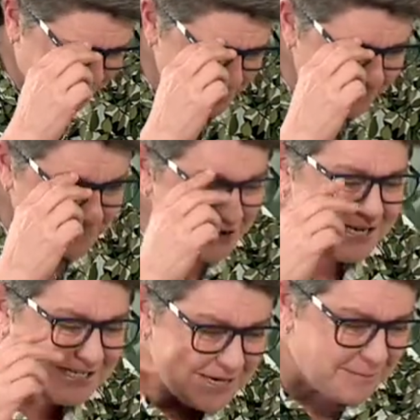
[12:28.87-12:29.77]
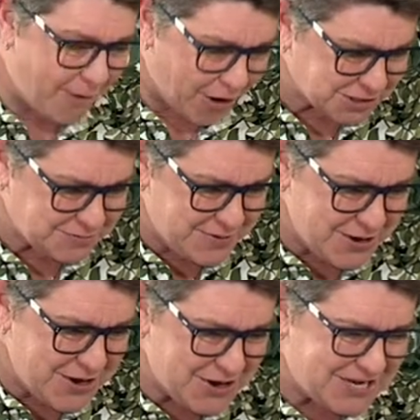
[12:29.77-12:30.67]
from a freezing
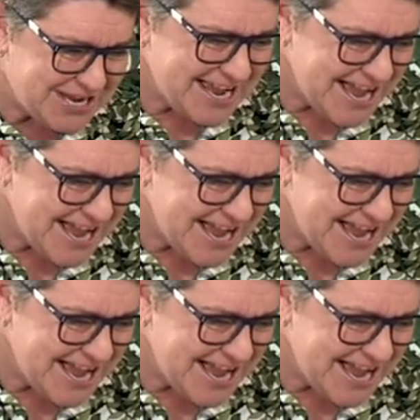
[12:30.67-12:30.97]
Boksburg.